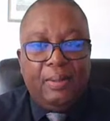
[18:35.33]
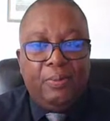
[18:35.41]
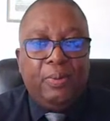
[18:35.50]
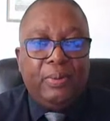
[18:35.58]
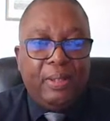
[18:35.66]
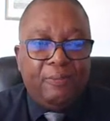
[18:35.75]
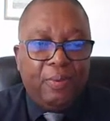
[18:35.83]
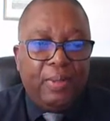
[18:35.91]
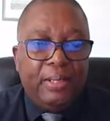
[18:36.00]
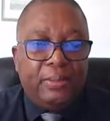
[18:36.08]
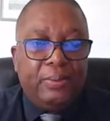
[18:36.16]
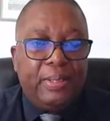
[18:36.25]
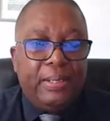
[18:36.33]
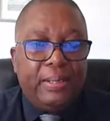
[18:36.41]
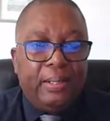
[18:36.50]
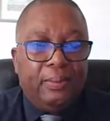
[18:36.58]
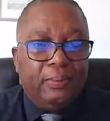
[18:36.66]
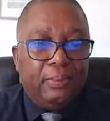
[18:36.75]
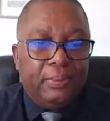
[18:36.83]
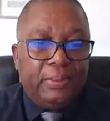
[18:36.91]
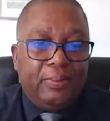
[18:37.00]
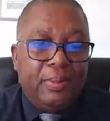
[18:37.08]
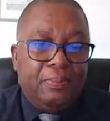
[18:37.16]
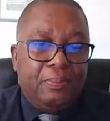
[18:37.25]
I will give you a little detail.
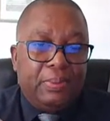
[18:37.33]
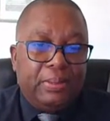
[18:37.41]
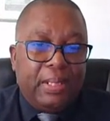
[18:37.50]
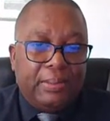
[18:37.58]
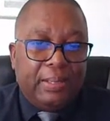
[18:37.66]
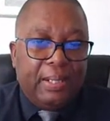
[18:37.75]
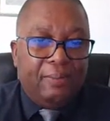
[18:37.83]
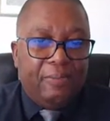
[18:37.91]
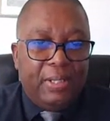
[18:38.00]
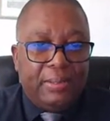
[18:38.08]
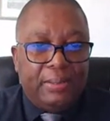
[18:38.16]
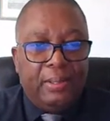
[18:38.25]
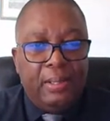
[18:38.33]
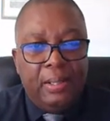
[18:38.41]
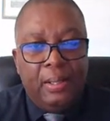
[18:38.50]
So it starts like this.